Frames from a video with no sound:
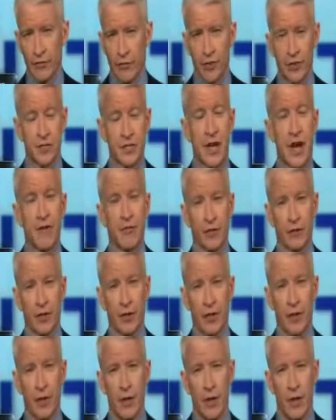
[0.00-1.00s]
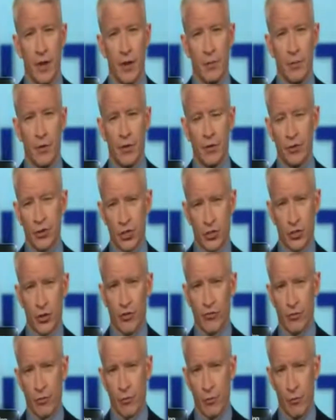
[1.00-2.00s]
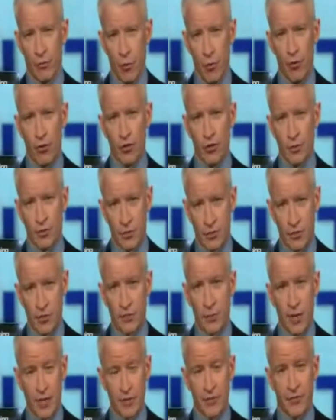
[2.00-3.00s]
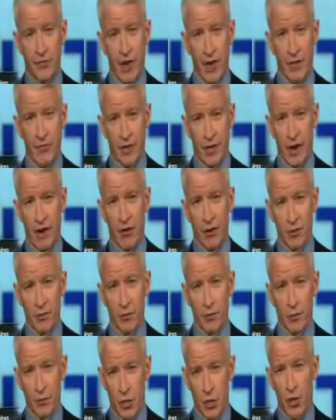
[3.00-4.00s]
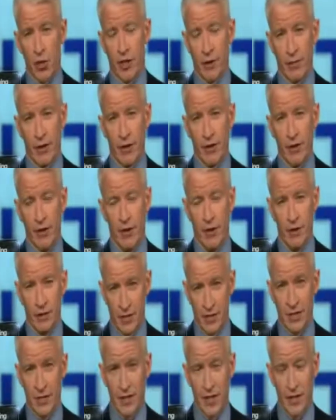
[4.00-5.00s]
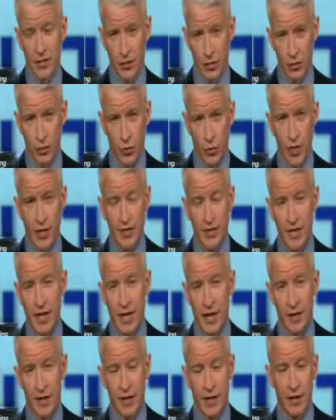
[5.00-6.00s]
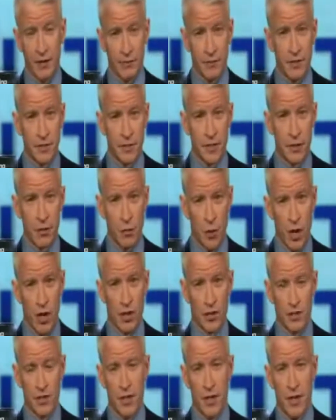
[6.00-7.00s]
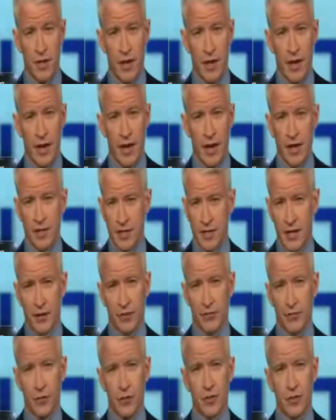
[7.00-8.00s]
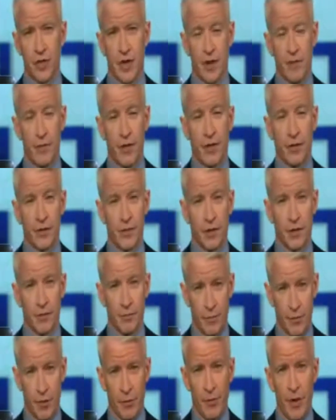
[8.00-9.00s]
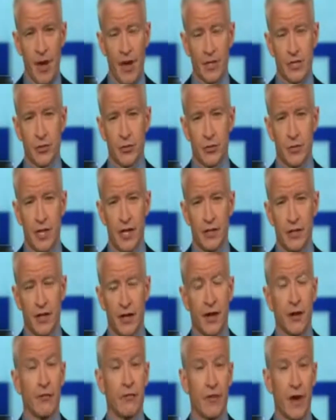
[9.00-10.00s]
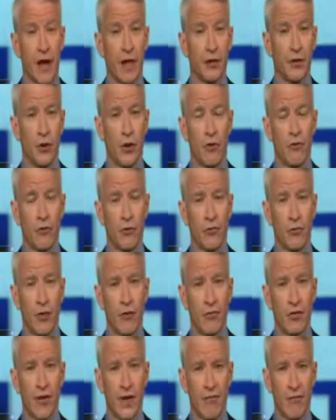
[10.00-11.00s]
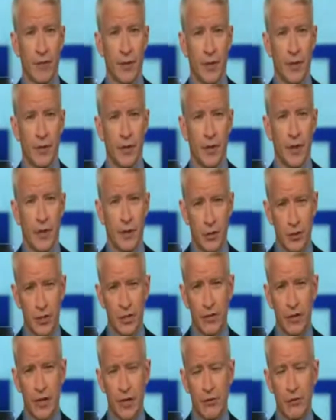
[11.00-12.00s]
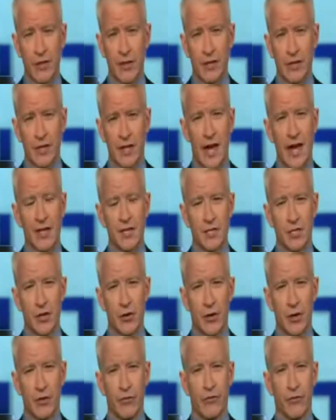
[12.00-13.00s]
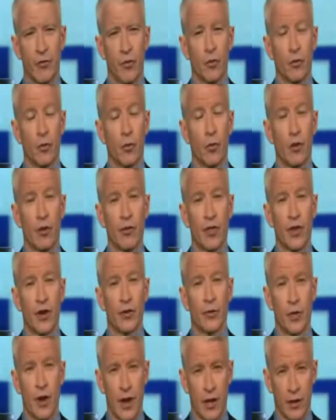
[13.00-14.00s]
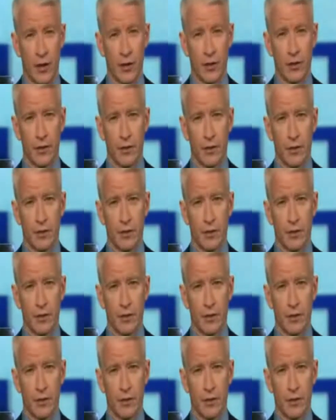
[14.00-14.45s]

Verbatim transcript: and philosophically. But you just heard from the reporter specify if the congressman was talking about this election, 2010, and he said he was. And it's not the first time that the pastor has hinted at a violent overthrow of the government. Here he is last year in Fort Worth at a rally.